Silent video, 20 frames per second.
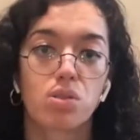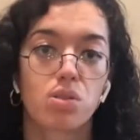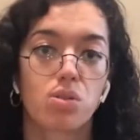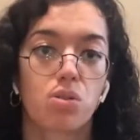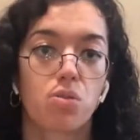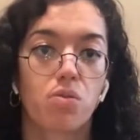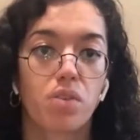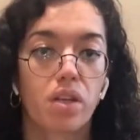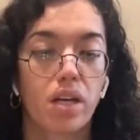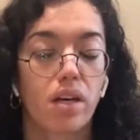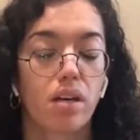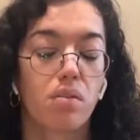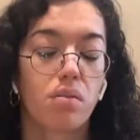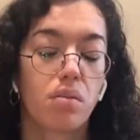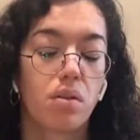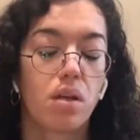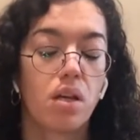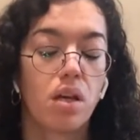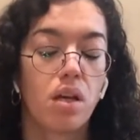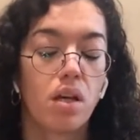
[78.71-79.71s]
So if that
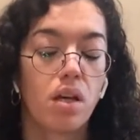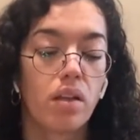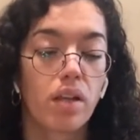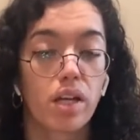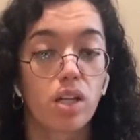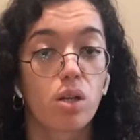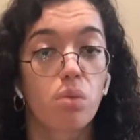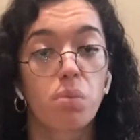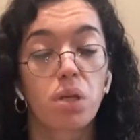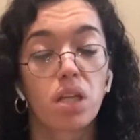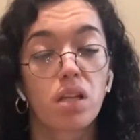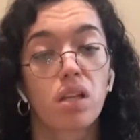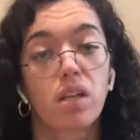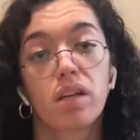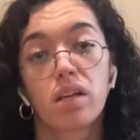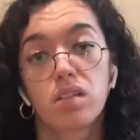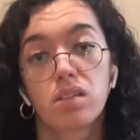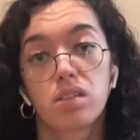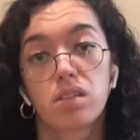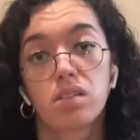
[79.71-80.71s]
could be
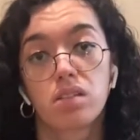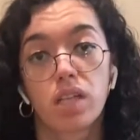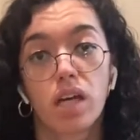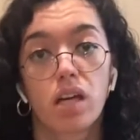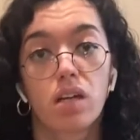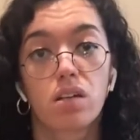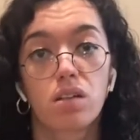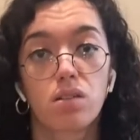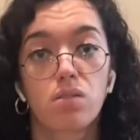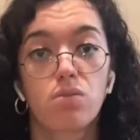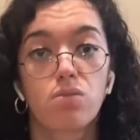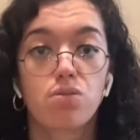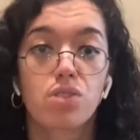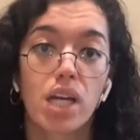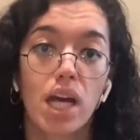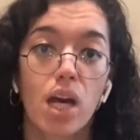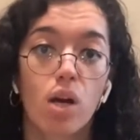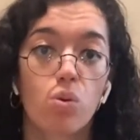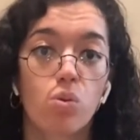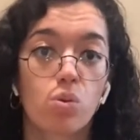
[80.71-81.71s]
like a stack of
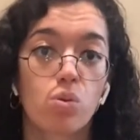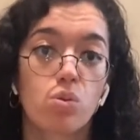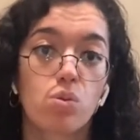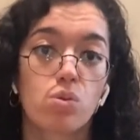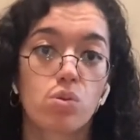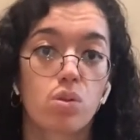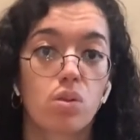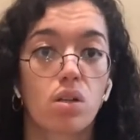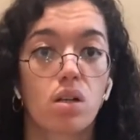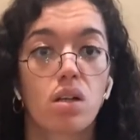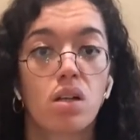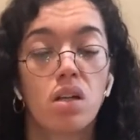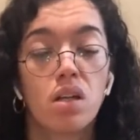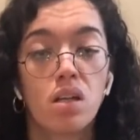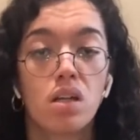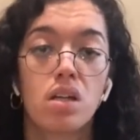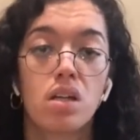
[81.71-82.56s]
towels or